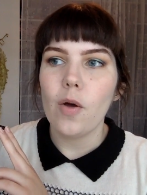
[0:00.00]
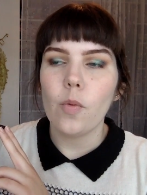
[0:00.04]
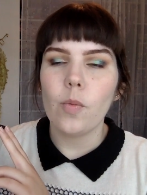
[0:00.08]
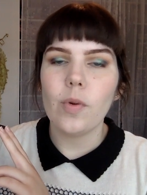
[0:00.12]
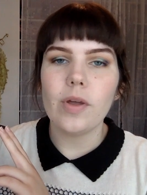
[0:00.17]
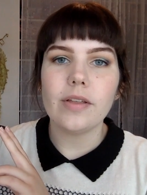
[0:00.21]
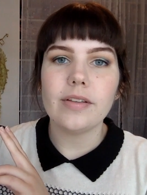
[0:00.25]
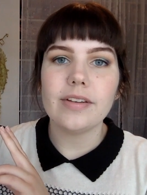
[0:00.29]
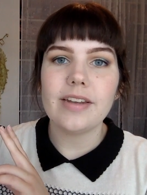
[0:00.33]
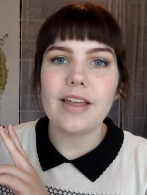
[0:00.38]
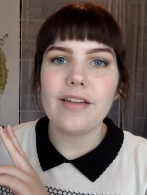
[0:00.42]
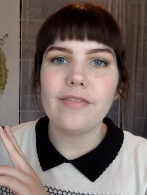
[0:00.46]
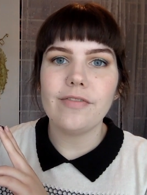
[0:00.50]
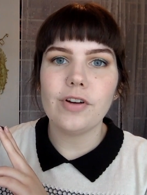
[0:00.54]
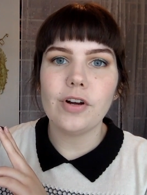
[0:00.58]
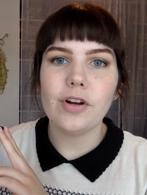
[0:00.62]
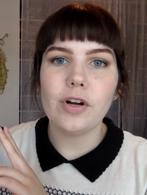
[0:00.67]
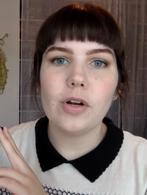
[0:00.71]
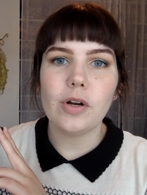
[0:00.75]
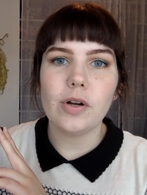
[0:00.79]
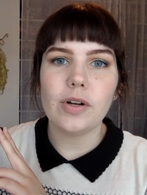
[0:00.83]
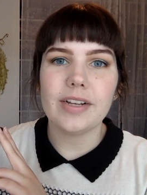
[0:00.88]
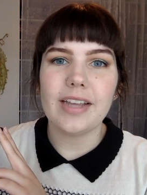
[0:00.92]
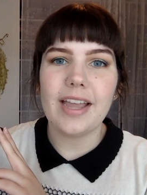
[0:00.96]
will
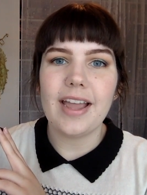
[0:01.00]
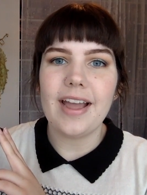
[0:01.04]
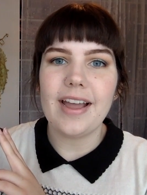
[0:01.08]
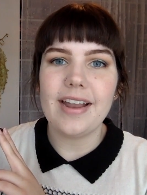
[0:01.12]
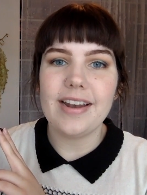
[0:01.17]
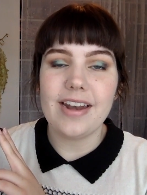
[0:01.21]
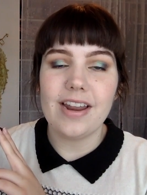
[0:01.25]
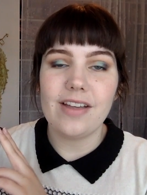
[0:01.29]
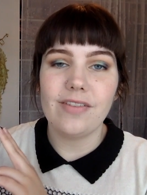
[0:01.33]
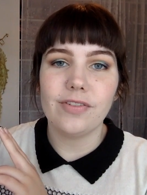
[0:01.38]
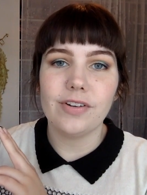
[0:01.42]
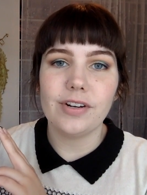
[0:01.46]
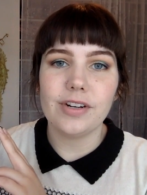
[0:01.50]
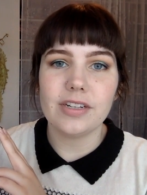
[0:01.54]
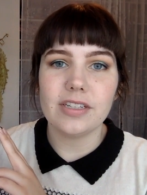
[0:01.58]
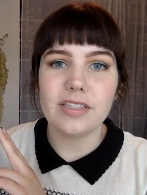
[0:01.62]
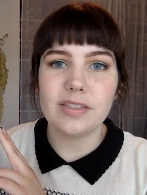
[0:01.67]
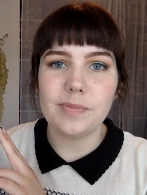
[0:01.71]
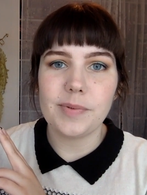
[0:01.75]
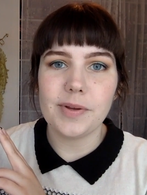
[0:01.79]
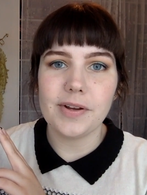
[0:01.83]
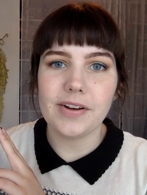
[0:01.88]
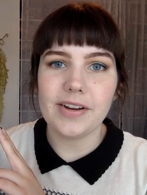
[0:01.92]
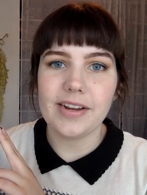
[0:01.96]
never or can never
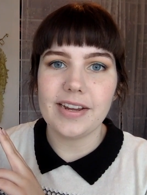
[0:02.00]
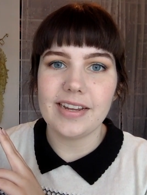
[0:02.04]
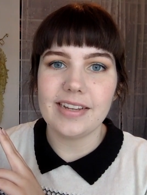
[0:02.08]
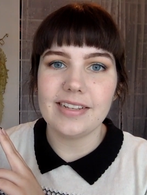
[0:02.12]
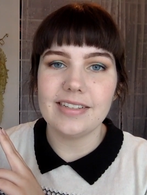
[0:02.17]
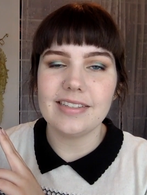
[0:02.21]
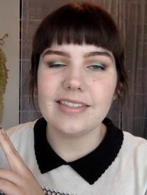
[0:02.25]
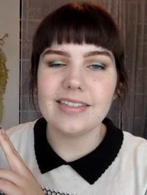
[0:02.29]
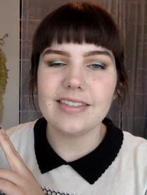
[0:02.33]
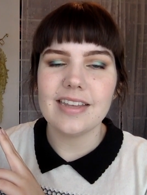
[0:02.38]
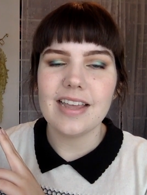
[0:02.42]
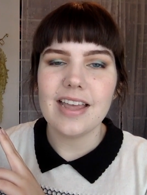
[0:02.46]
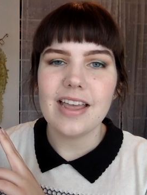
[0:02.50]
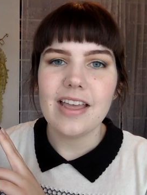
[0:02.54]
experience.